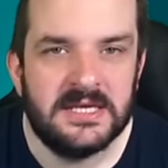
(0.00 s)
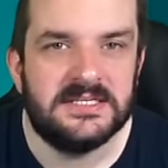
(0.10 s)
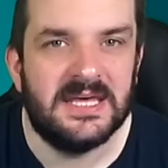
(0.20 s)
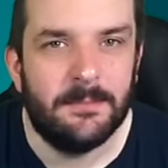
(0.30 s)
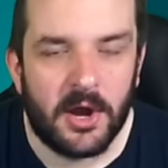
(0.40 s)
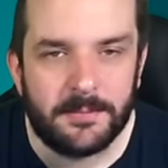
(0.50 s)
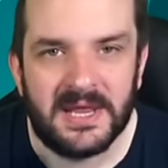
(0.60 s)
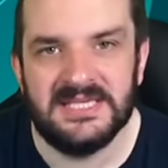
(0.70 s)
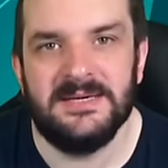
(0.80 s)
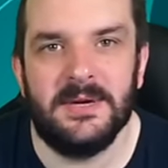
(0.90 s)
So they might play
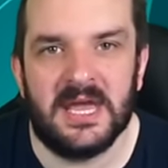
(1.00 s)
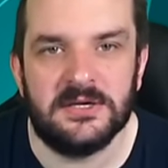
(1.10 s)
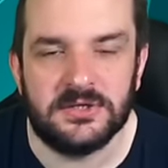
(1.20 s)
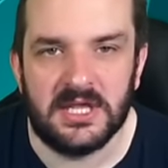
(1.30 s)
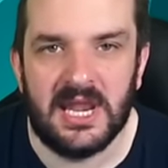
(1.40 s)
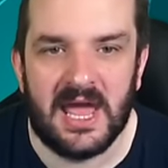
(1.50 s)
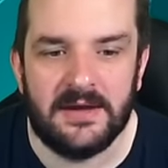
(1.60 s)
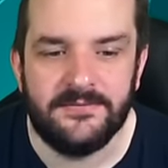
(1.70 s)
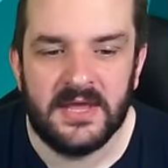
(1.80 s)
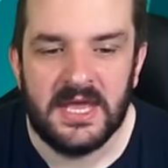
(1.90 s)
Tsimikas on the
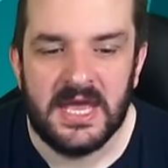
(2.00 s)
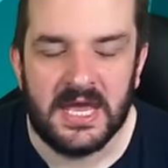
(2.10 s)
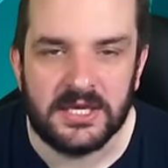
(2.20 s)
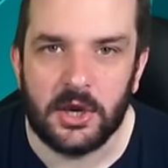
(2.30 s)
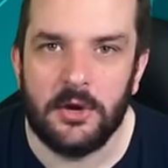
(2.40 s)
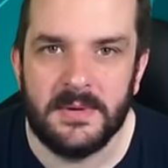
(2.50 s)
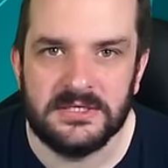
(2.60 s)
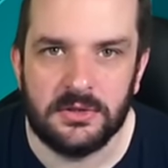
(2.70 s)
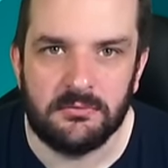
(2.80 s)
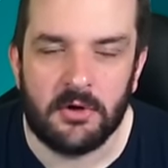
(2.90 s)
left and Gomez
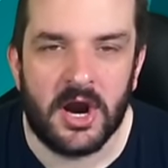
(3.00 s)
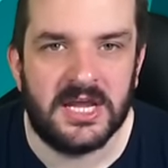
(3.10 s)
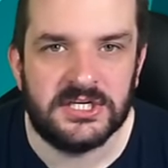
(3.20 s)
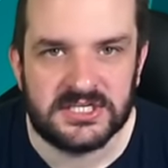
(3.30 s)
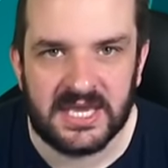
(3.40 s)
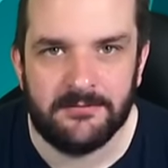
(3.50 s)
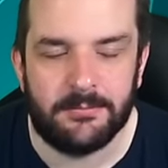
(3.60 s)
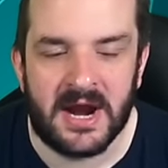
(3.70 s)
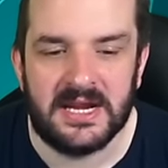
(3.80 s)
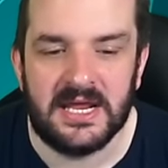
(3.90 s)
on the right and just give
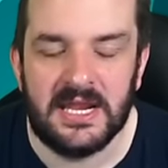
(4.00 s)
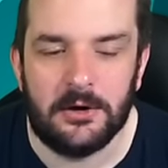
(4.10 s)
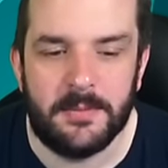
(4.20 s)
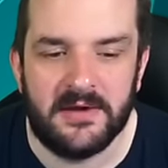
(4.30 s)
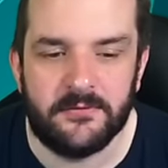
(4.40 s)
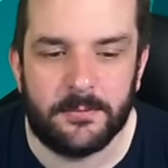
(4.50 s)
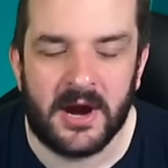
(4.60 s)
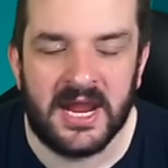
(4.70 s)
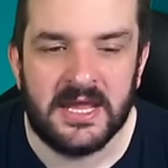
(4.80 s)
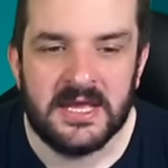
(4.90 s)
Bradley a little bit of a
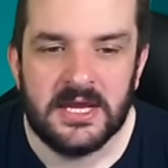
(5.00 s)
break.